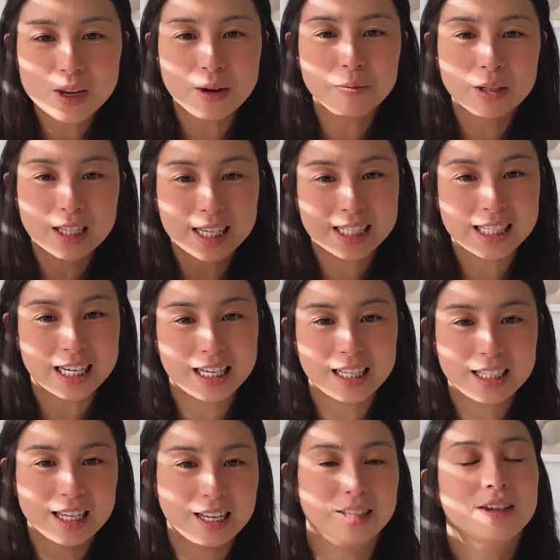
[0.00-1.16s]
So I'm really
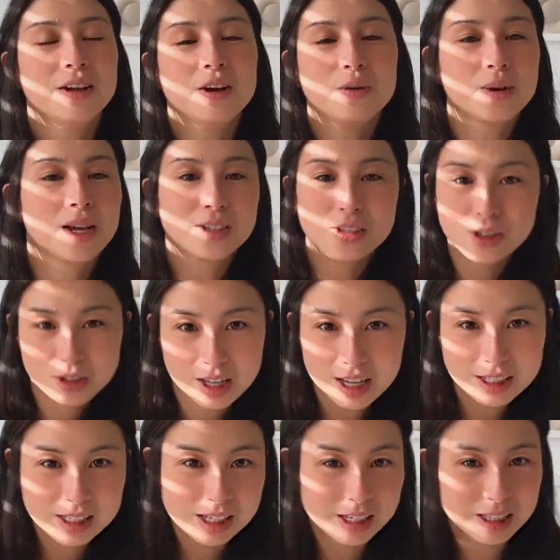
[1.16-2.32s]
excited that we get to do
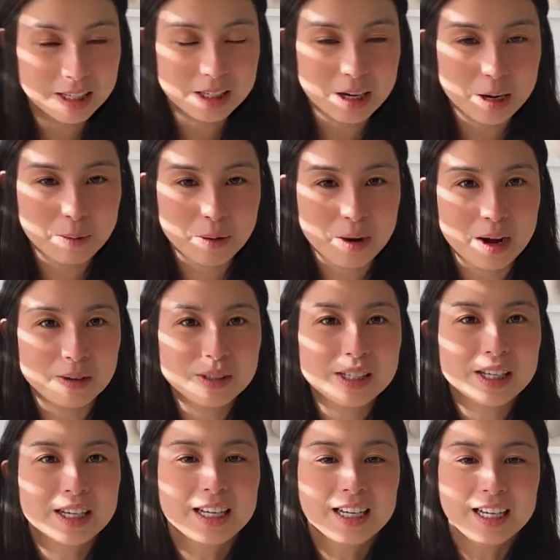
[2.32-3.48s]
that this time
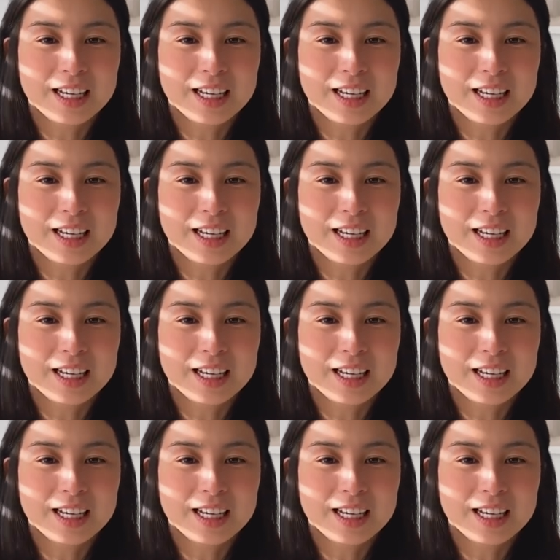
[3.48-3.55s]
around.